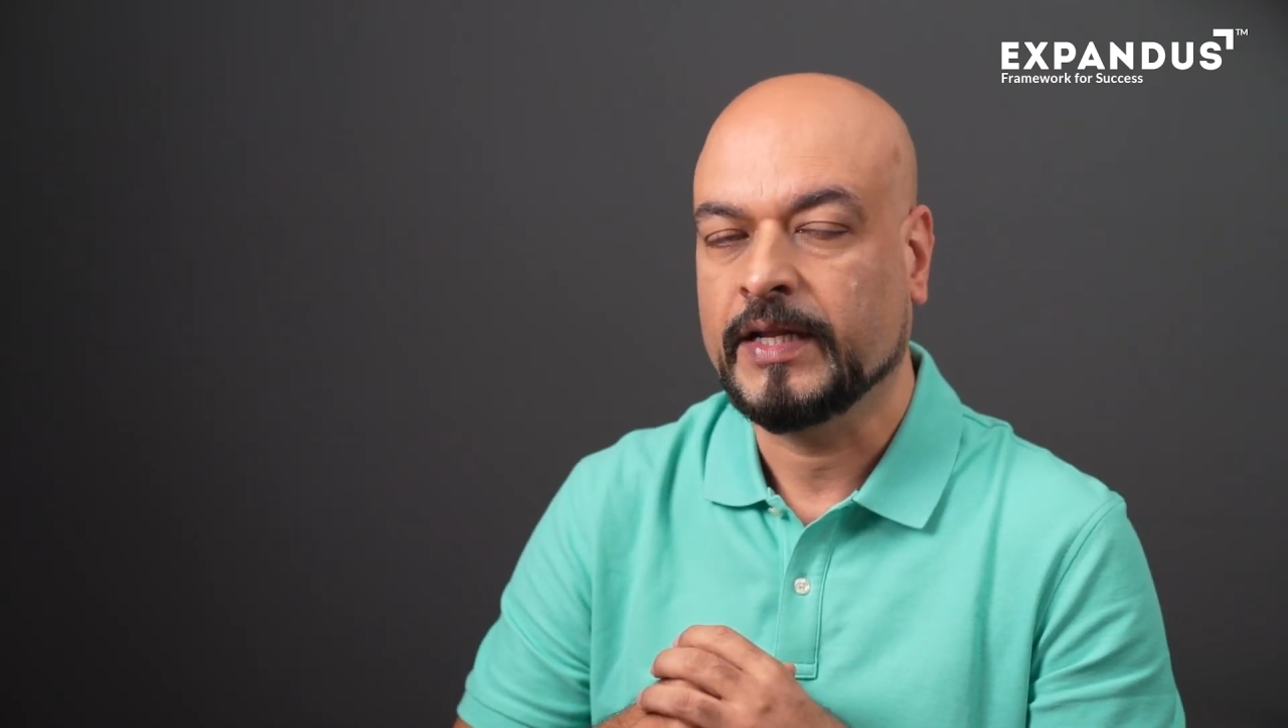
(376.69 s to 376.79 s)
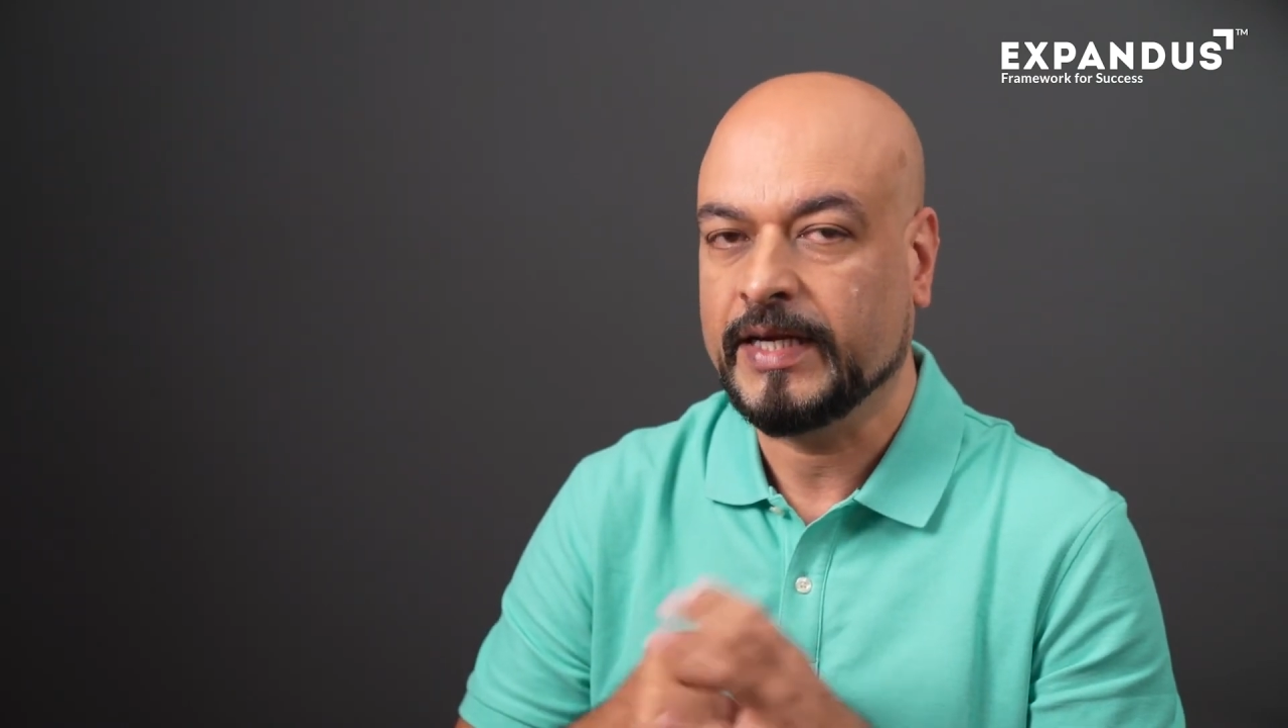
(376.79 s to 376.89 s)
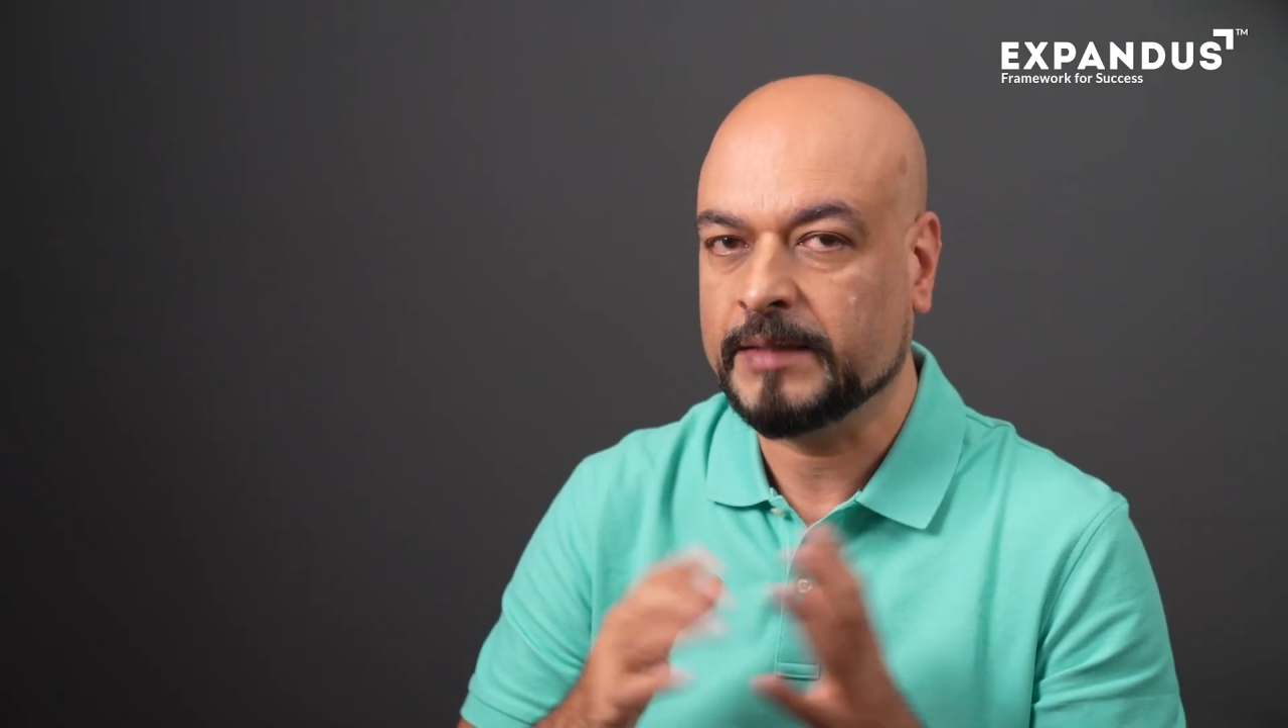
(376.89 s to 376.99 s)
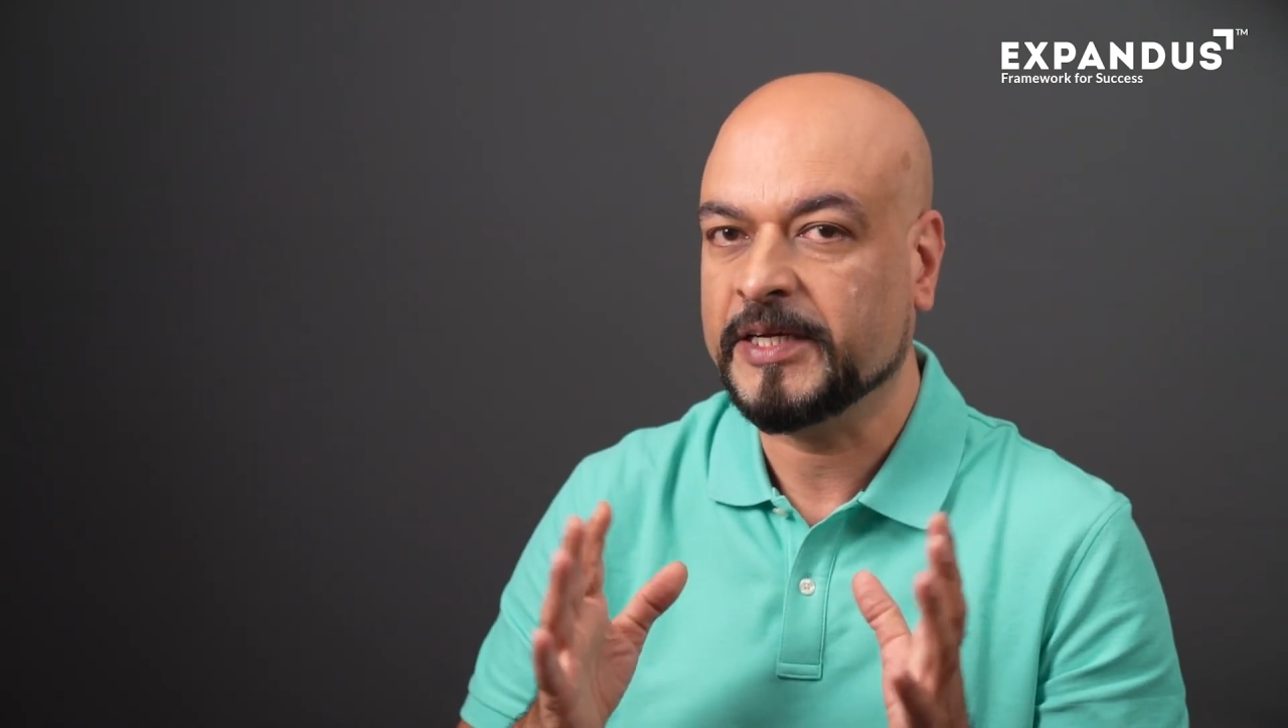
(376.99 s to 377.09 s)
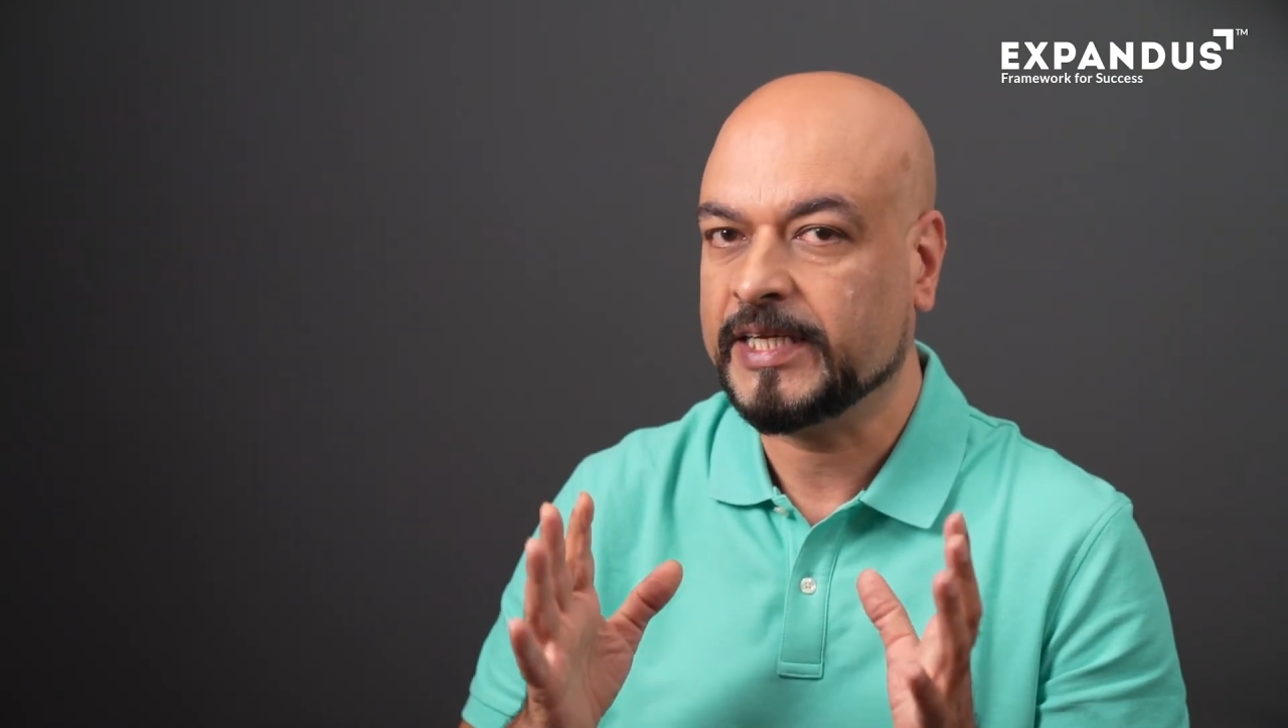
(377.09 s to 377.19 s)

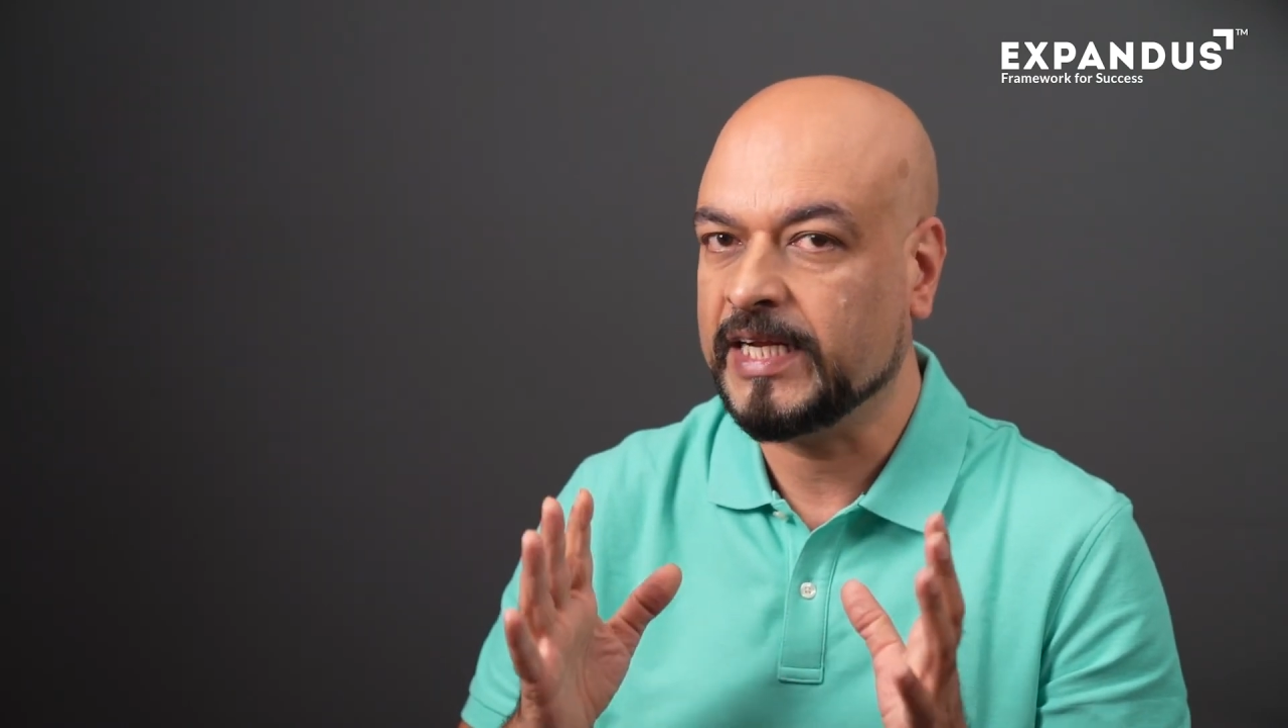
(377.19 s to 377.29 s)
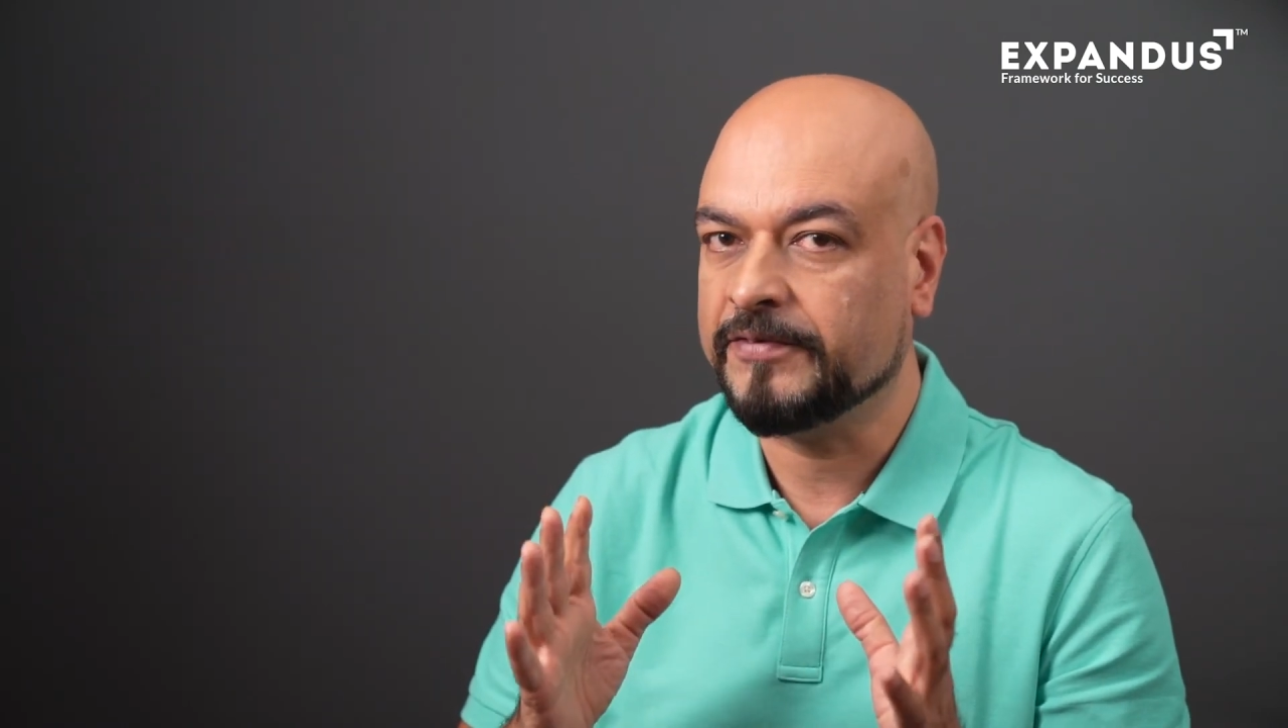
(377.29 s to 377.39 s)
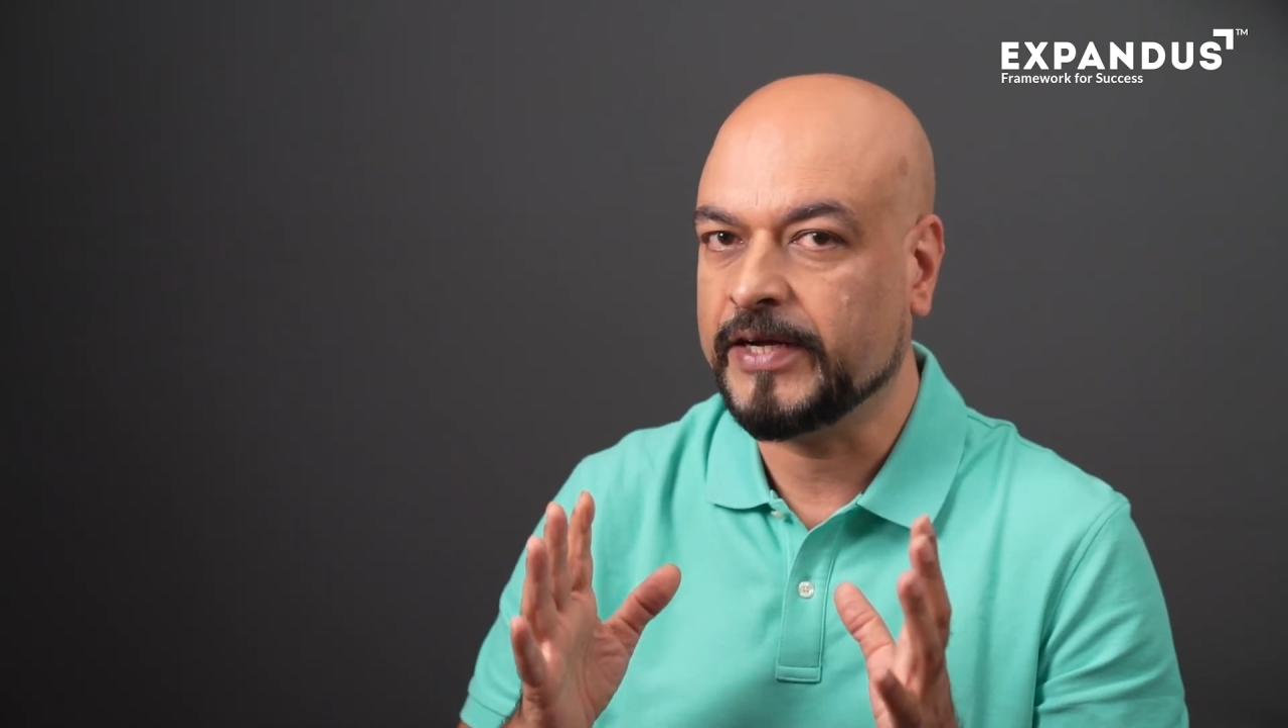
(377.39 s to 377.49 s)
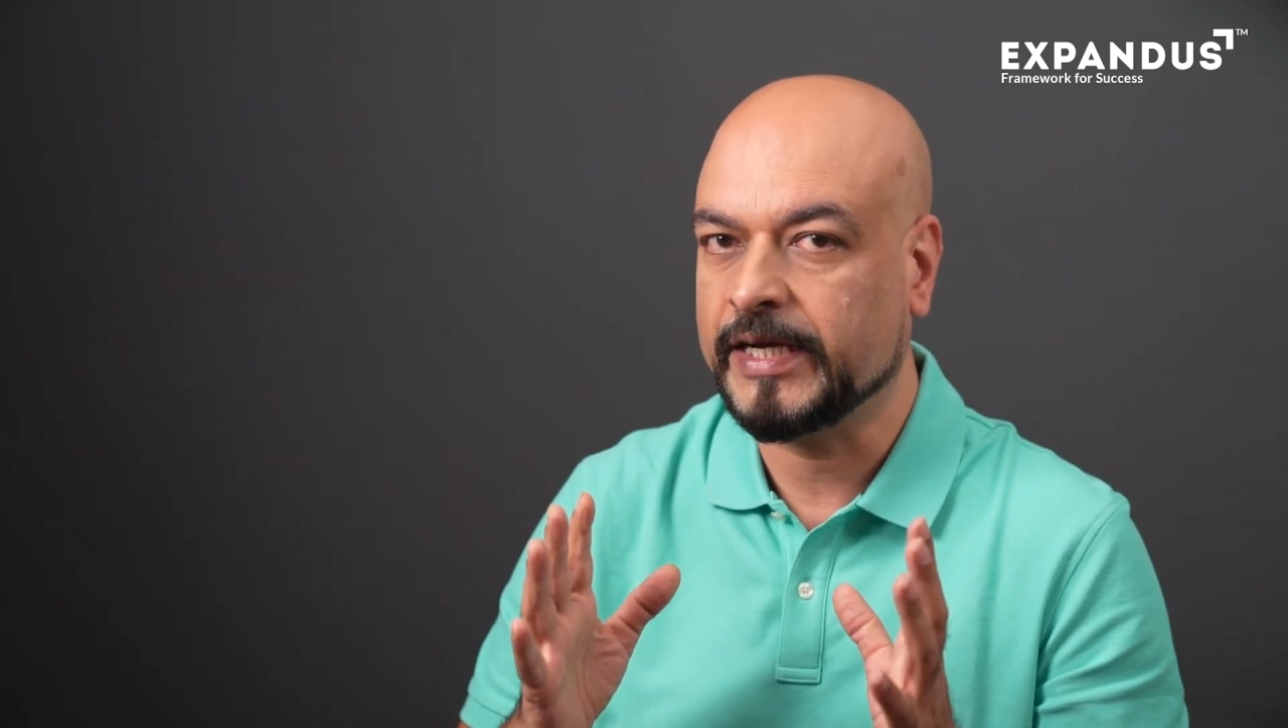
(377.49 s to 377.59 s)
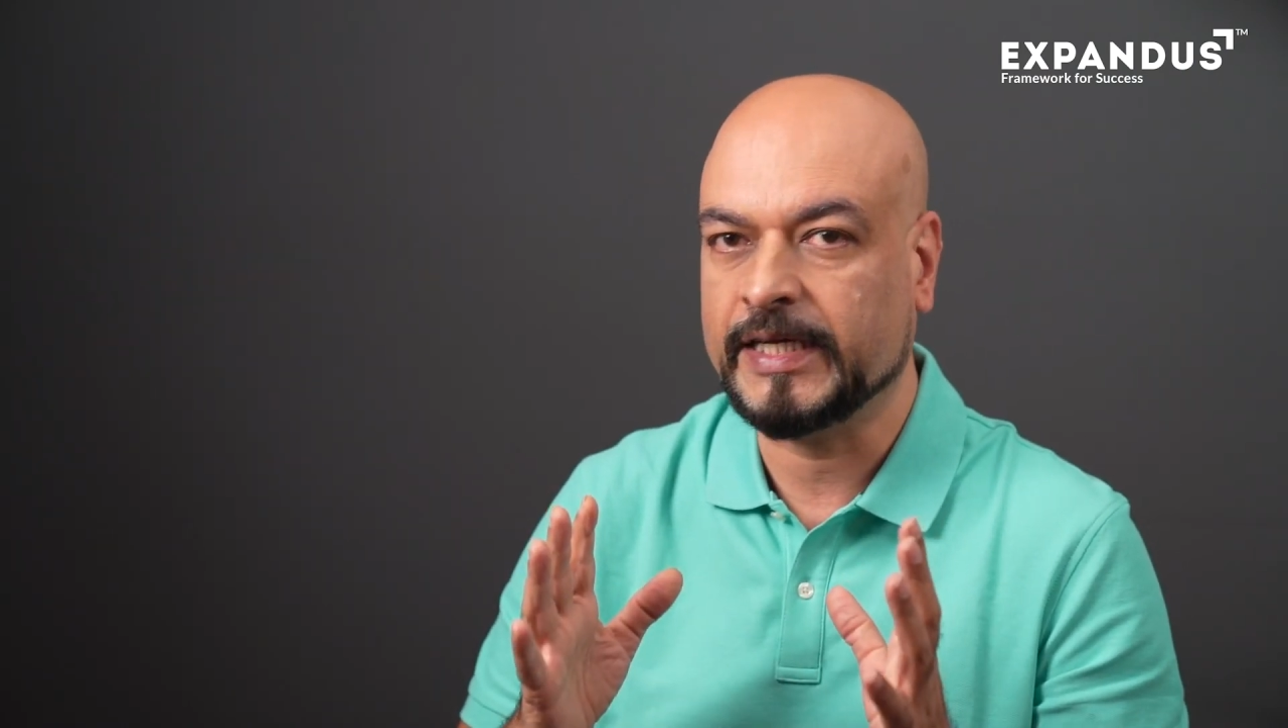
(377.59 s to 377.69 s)
Let me
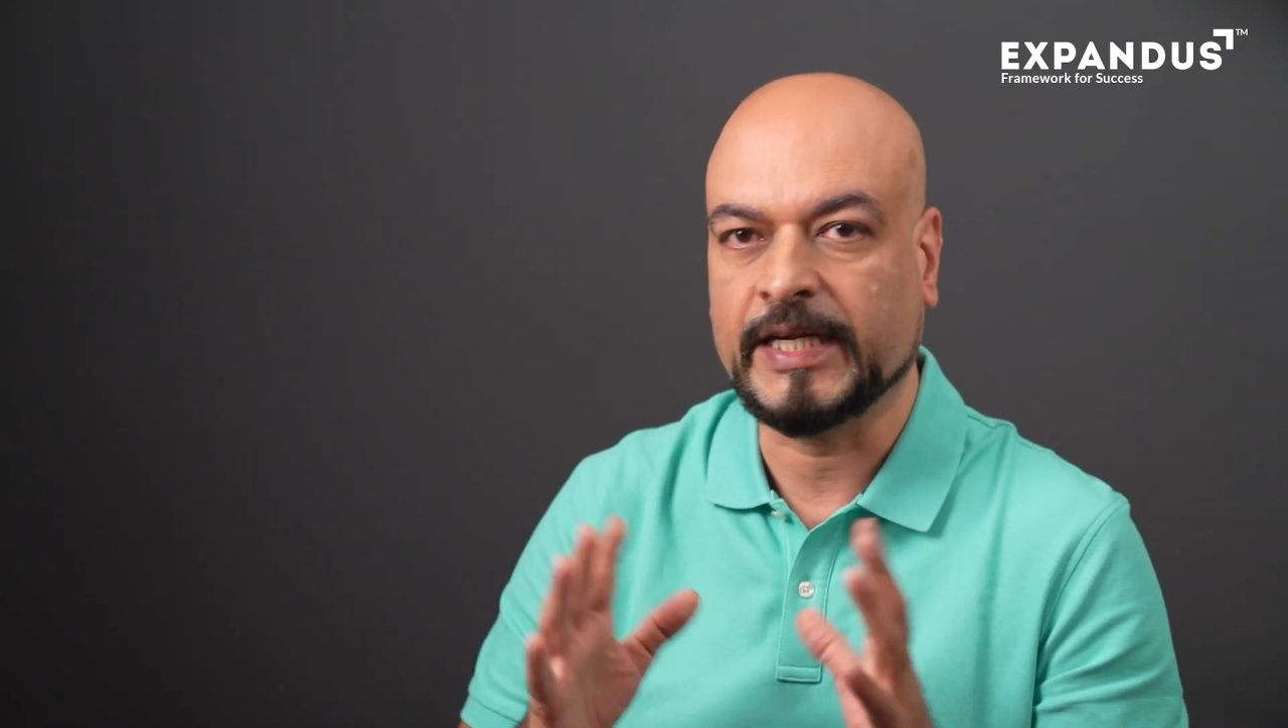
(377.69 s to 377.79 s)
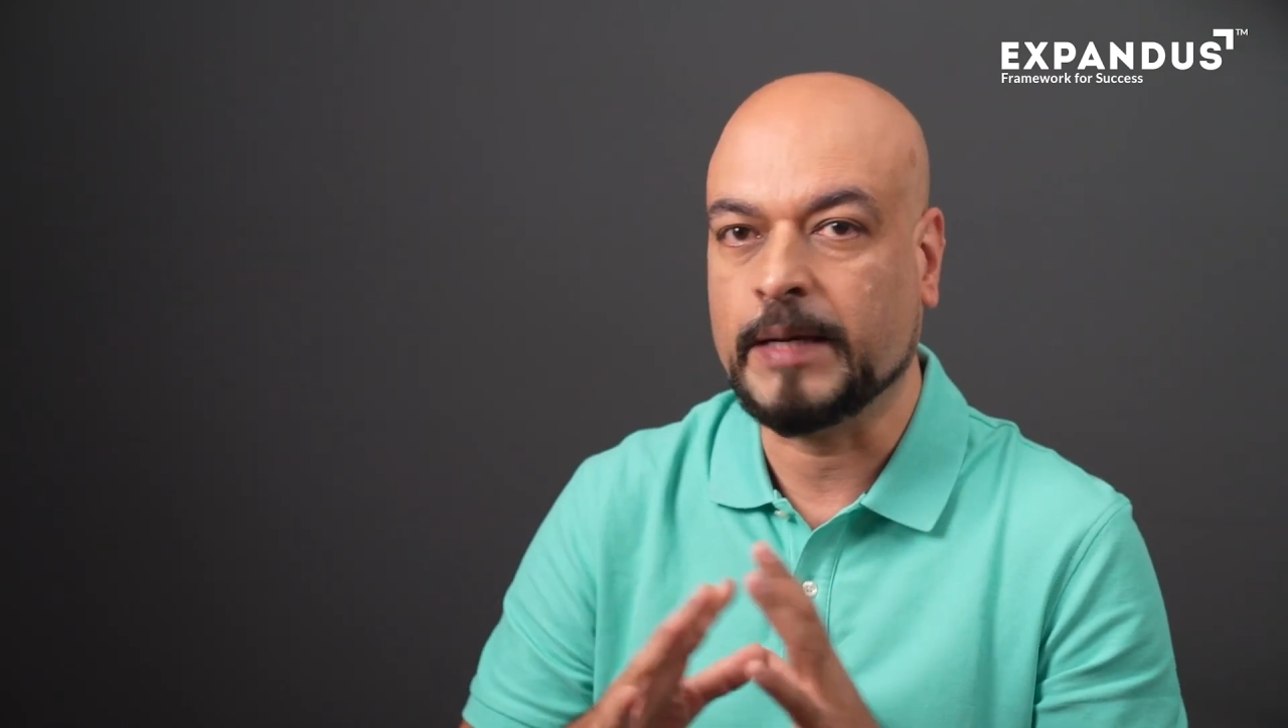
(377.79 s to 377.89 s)
clarify again,